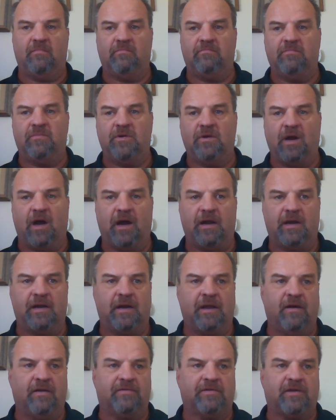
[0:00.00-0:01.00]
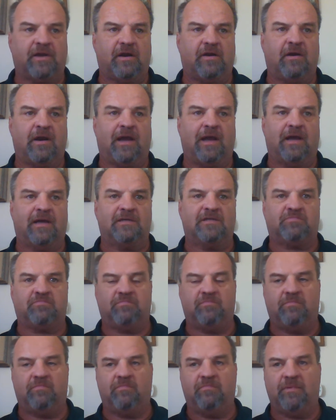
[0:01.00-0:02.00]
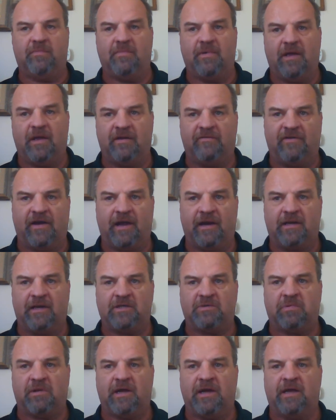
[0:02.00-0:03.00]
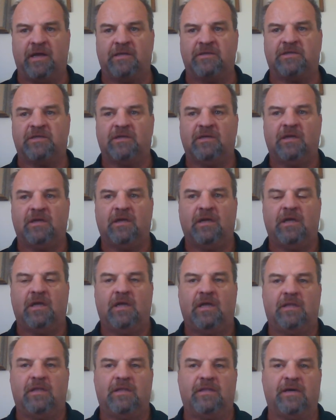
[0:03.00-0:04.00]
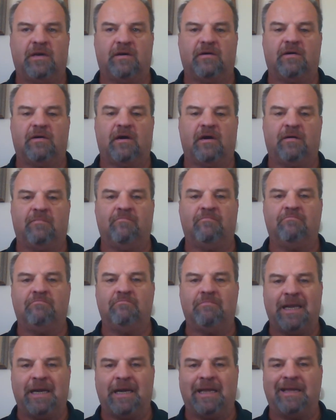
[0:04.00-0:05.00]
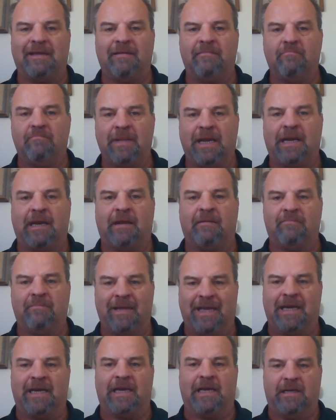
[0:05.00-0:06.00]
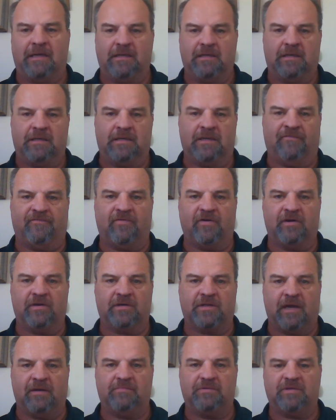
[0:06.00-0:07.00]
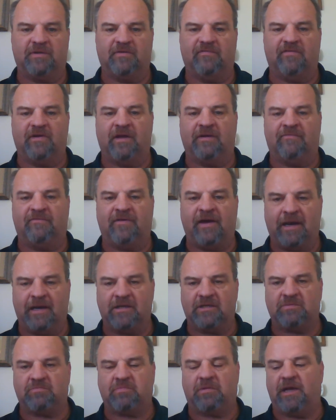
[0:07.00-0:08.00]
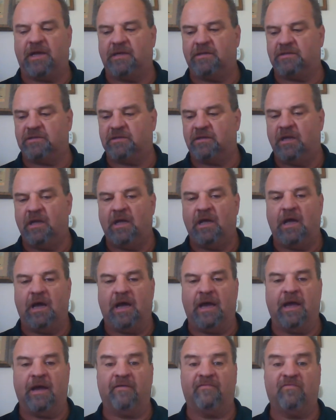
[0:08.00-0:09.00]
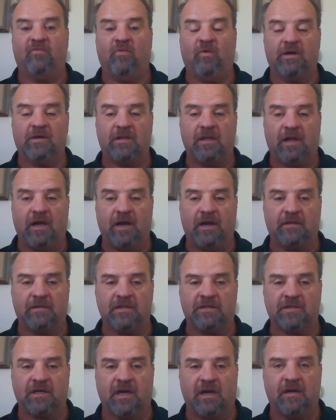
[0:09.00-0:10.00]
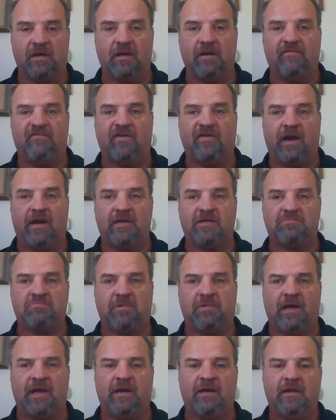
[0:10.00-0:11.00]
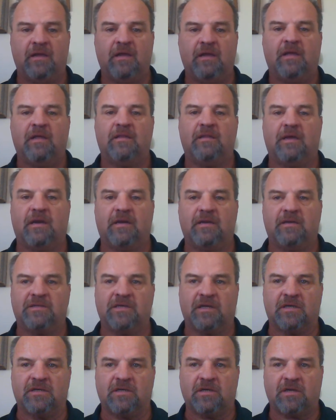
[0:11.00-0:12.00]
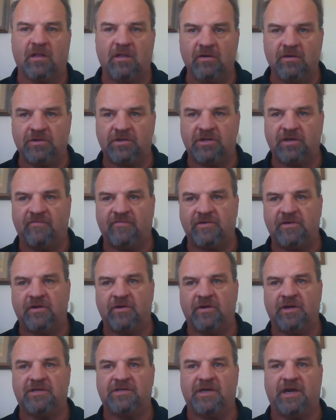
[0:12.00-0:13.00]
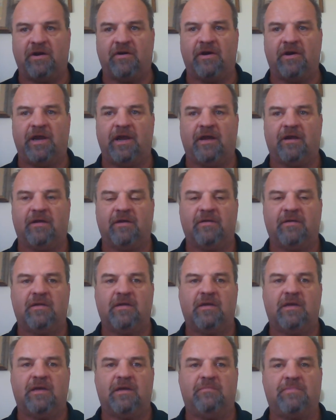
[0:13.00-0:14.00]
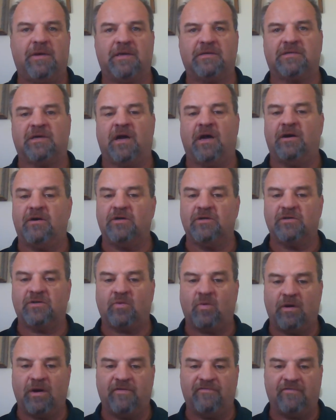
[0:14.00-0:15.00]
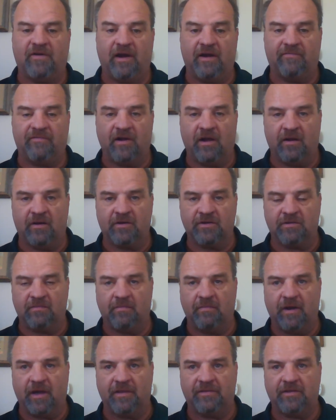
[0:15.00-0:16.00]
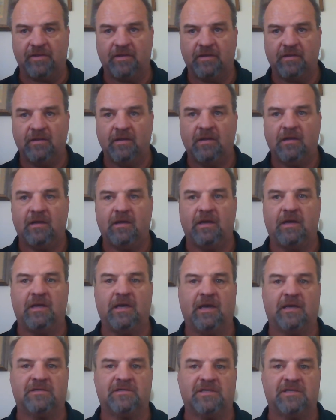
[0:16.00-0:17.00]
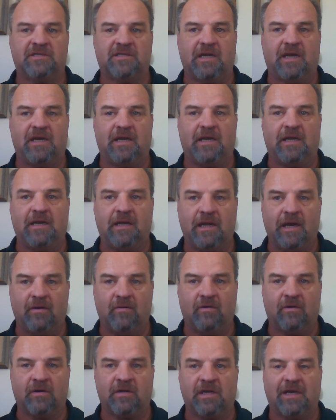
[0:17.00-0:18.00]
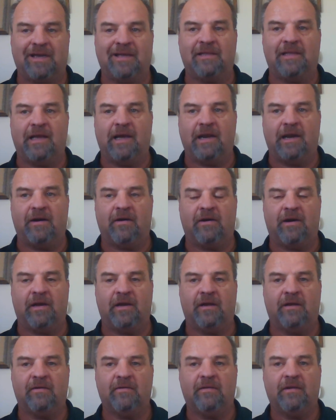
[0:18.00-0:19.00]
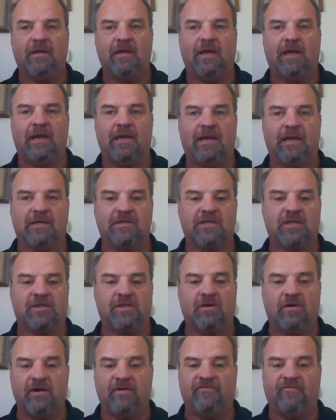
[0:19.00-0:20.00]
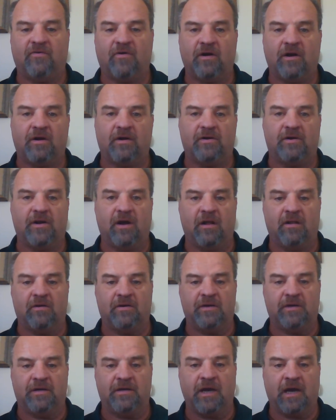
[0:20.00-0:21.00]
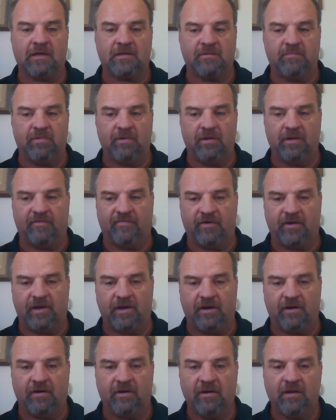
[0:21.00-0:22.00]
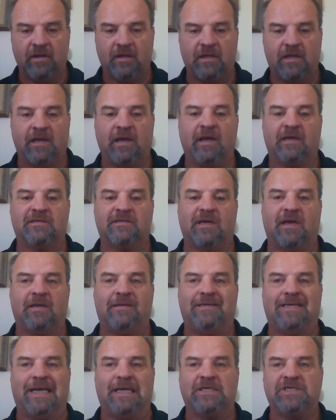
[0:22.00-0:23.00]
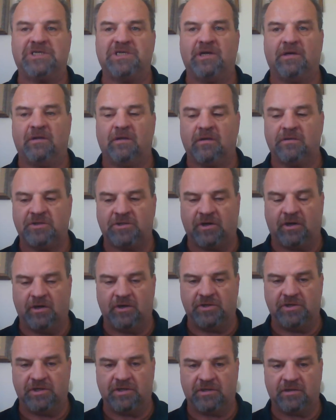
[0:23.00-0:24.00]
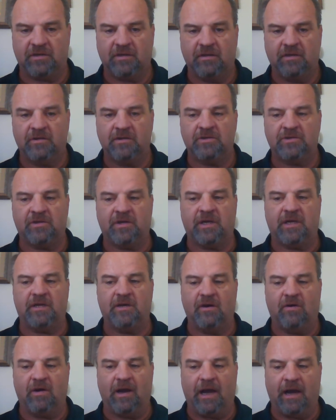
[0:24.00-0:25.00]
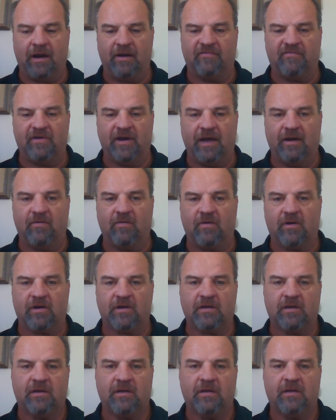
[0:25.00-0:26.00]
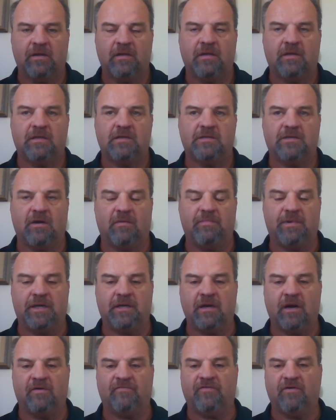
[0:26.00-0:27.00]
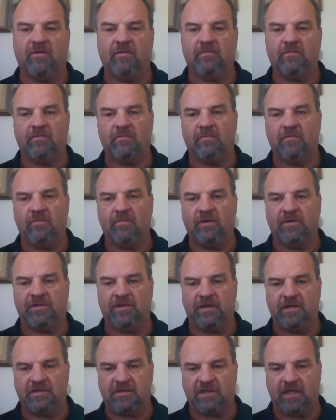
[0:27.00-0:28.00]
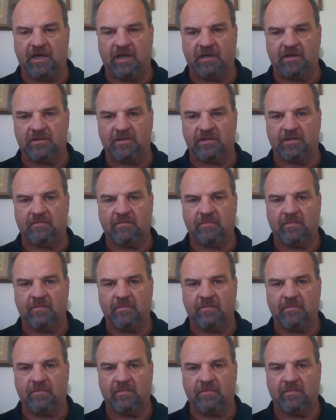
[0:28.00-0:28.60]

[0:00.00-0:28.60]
United Healthcare has Advantage plans. There are many, many, many different types of Advantage plans. I have one client that's on an Advantage plan that is exclusive to his area. He pays $125 a month. He has to stay in network in that area, and he has a $3,400 deductible every year. He has additional charges should he go out of network. So be careful with these things.